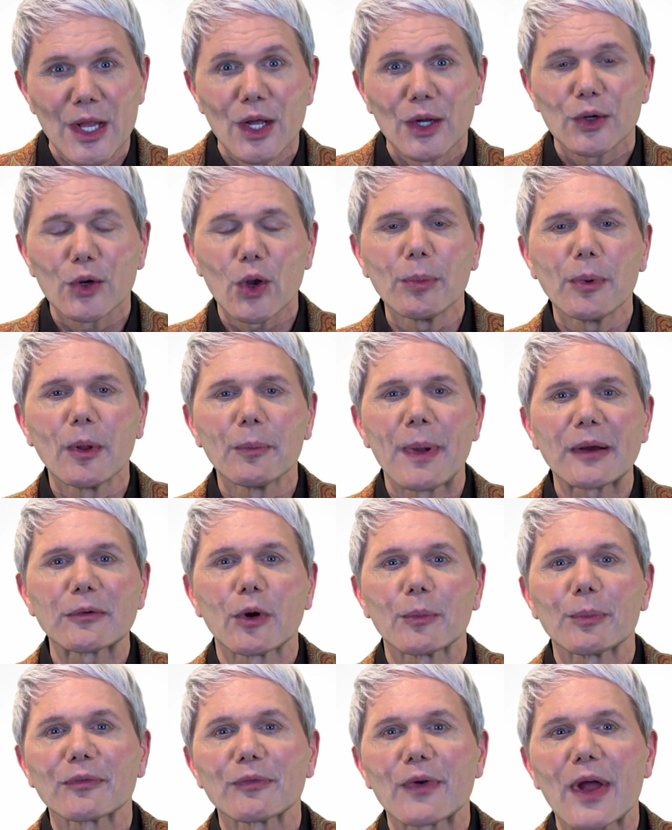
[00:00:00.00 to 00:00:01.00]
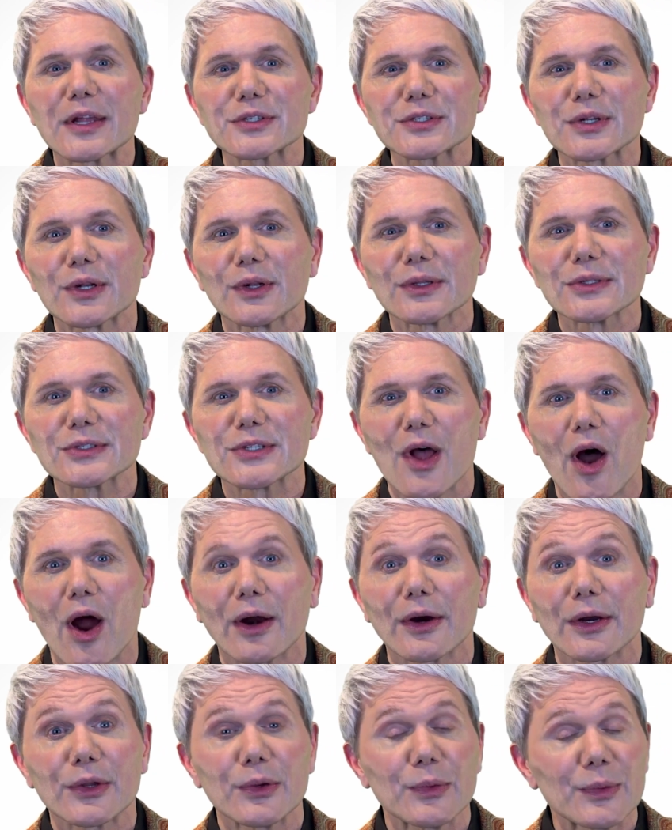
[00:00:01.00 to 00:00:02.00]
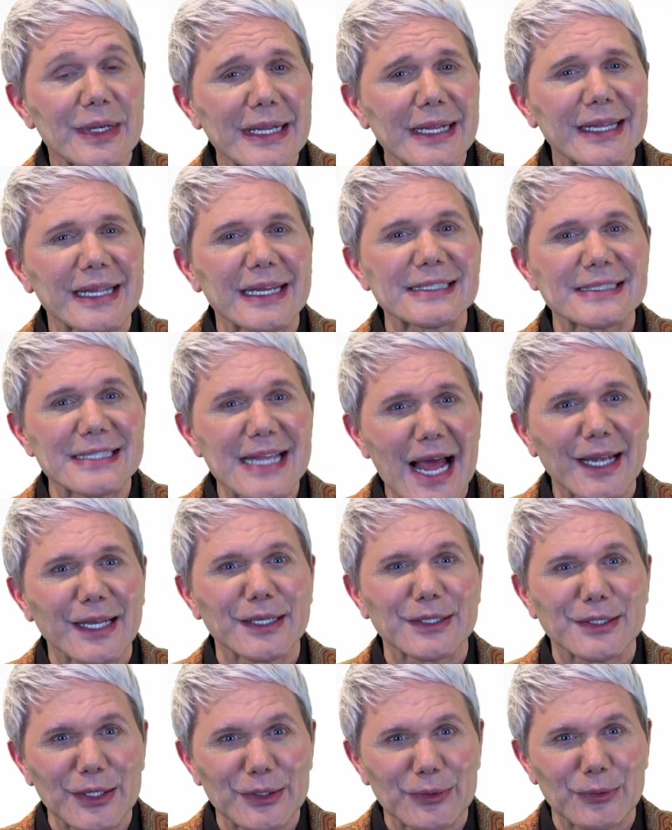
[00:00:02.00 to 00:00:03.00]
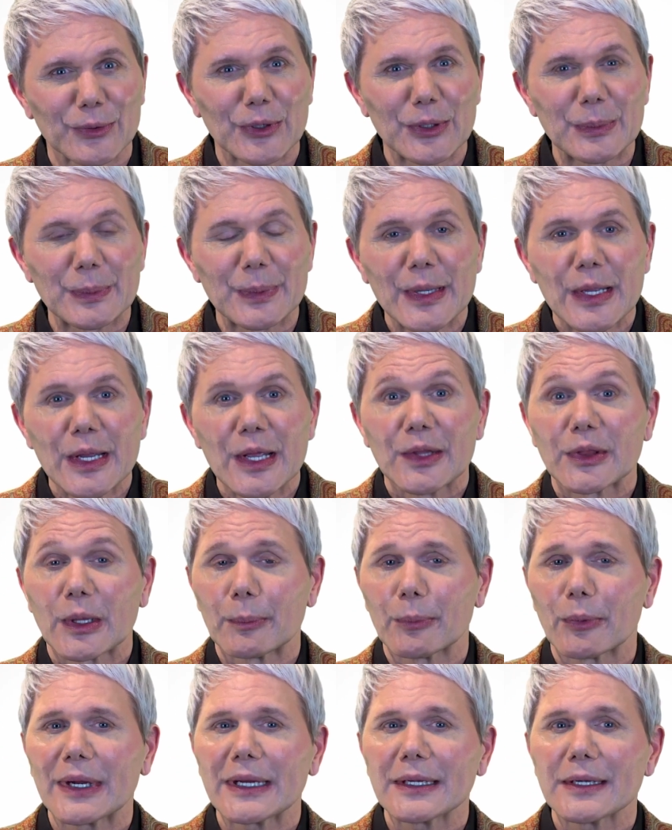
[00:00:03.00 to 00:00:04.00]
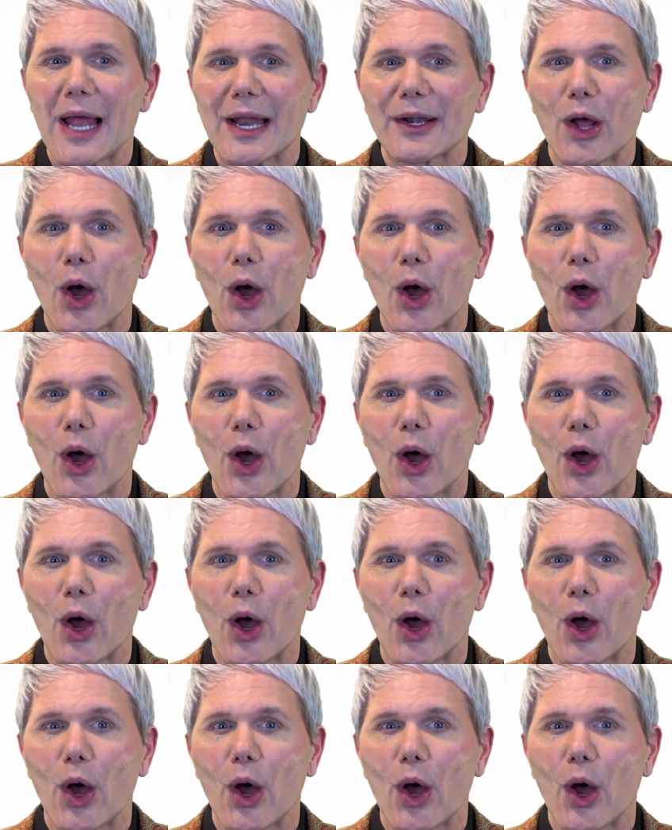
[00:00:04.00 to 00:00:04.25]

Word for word: Global payroll professionals are a unique and talented group that bring not